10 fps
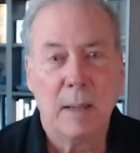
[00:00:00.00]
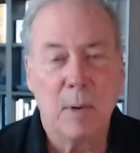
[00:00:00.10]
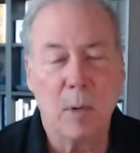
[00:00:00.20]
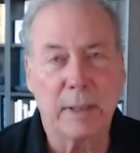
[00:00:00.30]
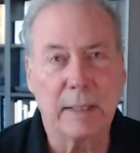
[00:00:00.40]

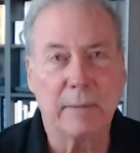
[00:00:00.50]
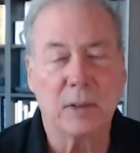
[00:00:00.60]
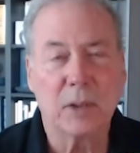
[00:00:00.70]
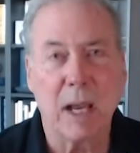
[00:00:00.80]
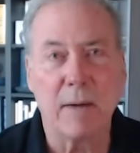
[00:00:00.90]
But what they've
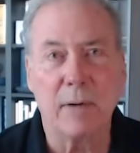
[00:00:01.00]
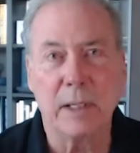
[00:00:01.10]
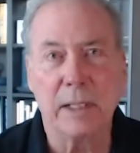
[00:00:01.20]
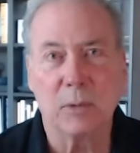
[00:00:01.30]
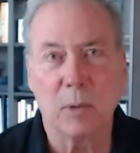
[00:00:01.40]

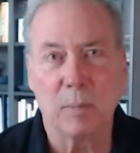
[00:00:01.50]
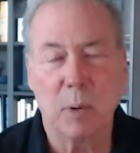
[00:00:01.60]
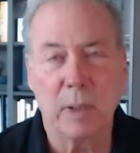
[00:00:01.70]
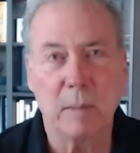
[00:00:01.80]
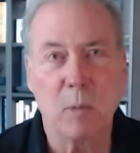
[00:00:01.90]
discovered is with
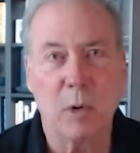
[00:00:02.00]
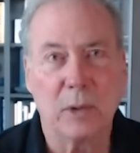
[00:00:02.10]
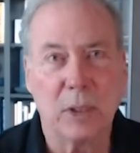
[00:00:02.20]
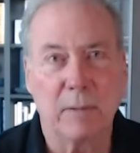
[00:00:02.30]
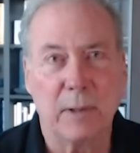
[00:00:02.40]
putting more
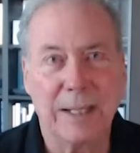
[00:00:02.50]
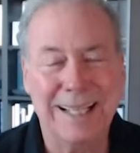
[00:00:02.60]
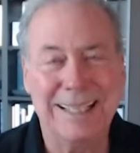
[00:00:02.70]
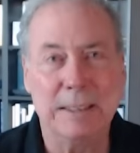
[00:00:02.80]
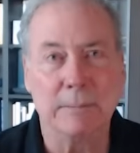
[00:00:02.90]
silver
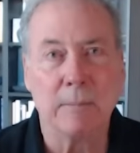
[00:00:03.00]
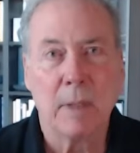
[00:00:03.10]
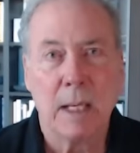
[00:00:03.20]
in,